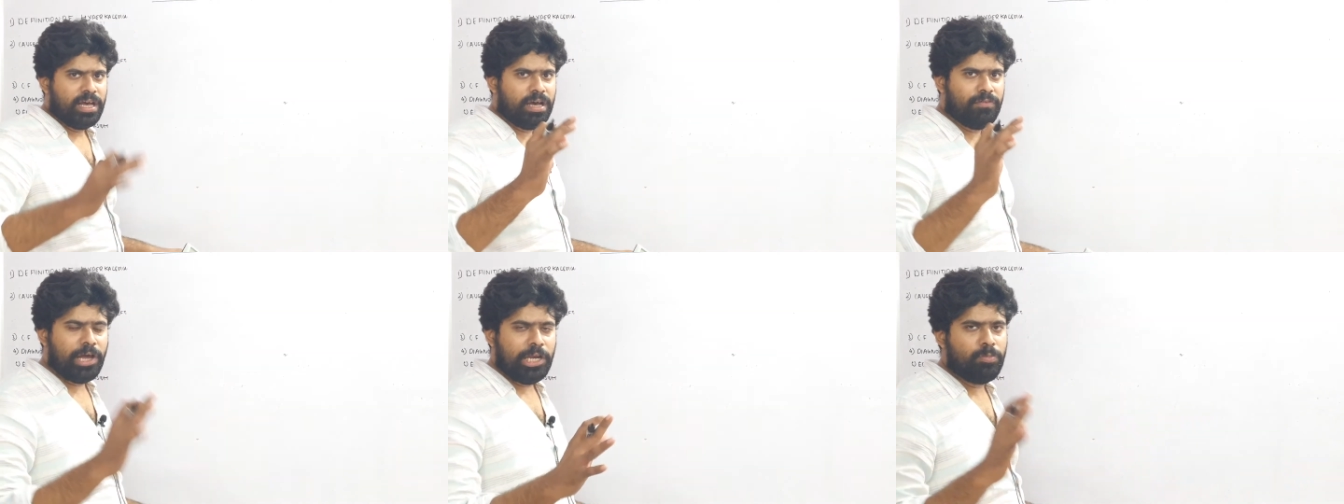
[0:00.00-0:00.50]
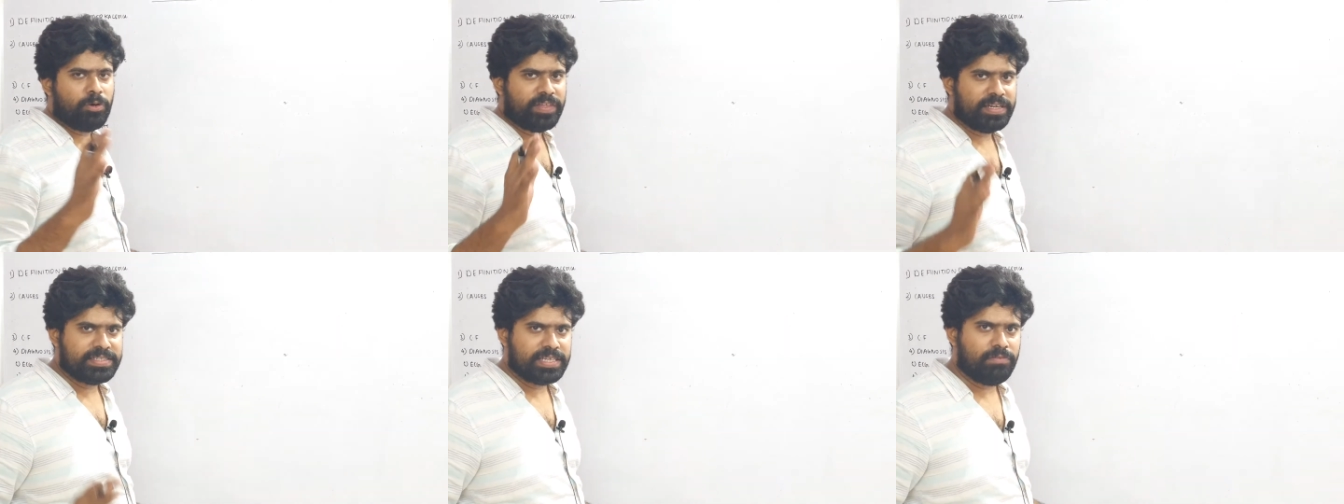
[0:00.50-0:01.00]
A value more
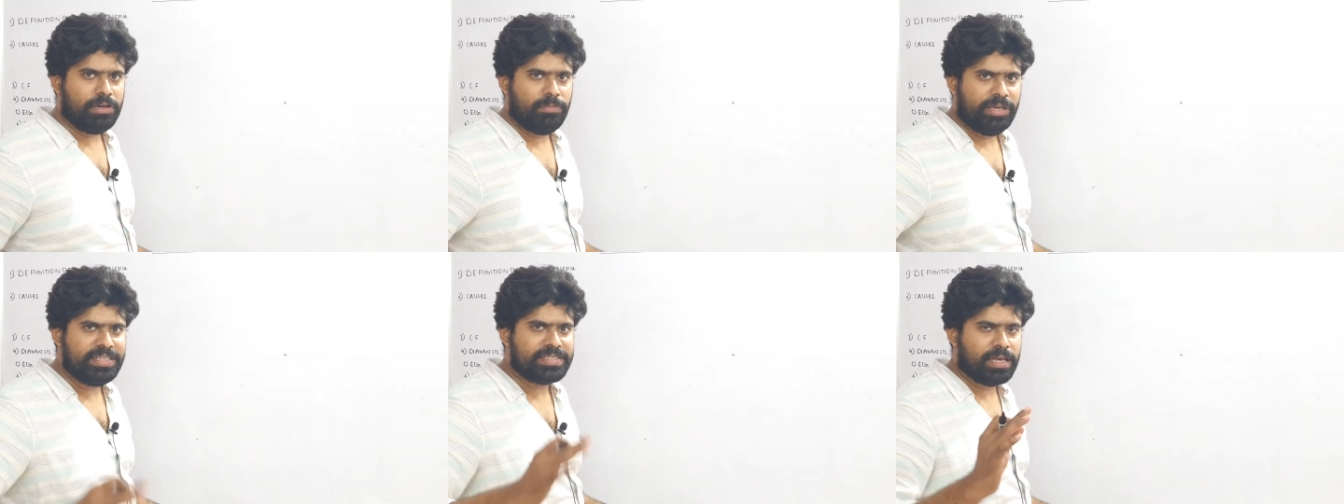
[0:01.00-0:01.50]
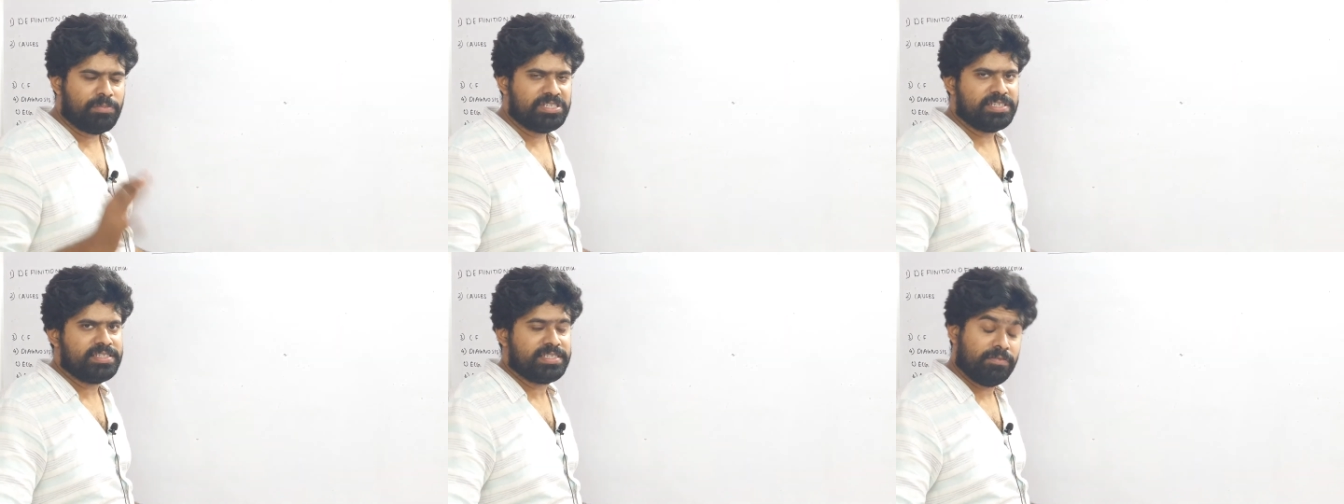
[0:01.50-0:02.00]
than 7 means
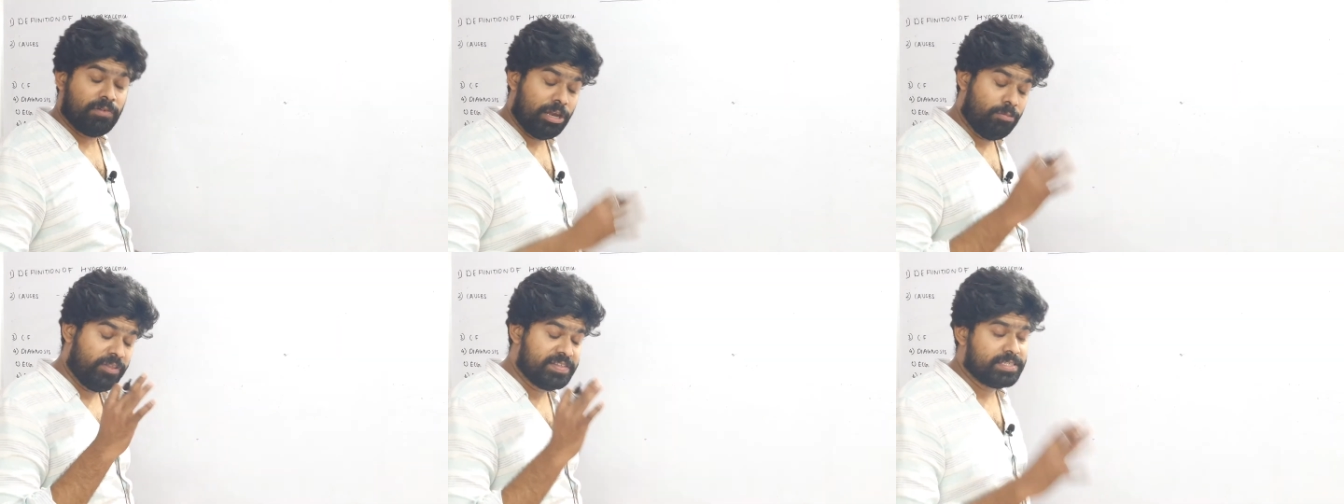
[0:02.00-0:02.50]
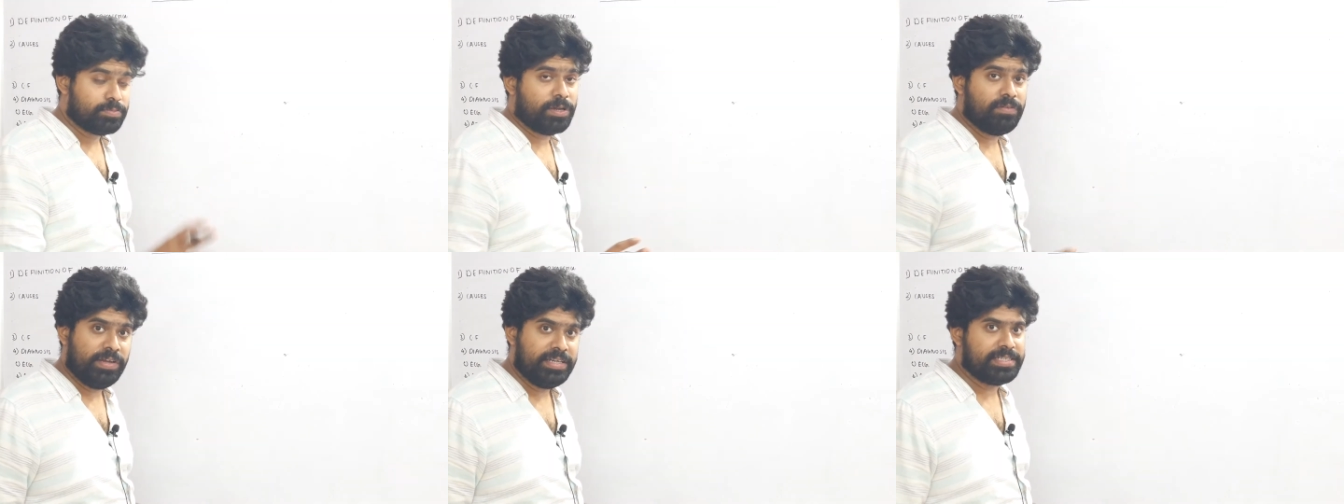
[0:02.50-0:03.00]
emergency, value more than
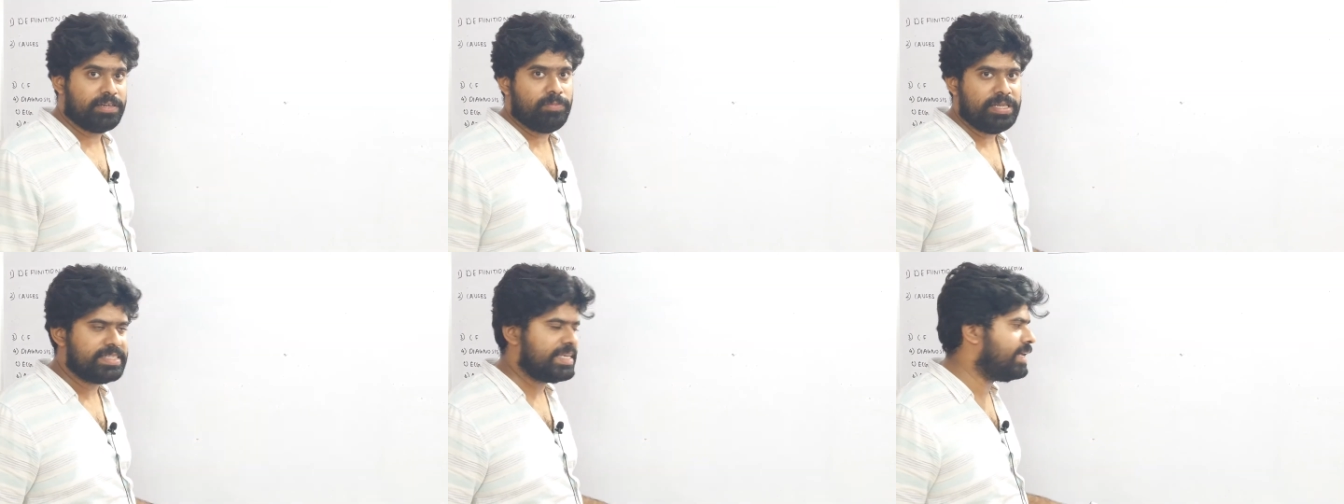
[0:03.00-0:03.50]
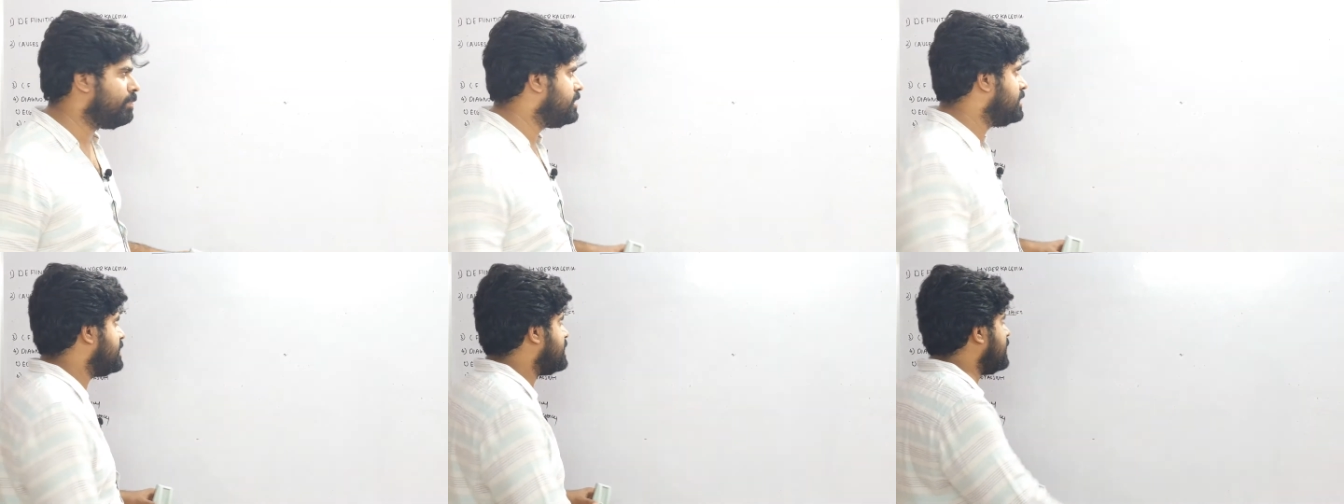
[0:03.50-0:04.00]
6.5 itself means an
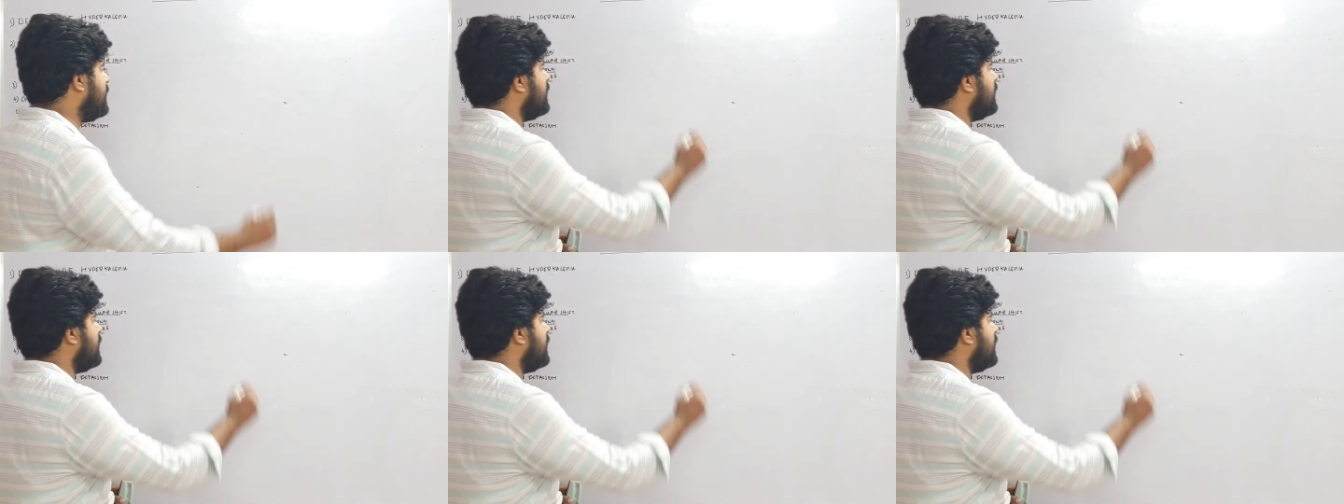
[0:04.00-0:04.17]
emergency.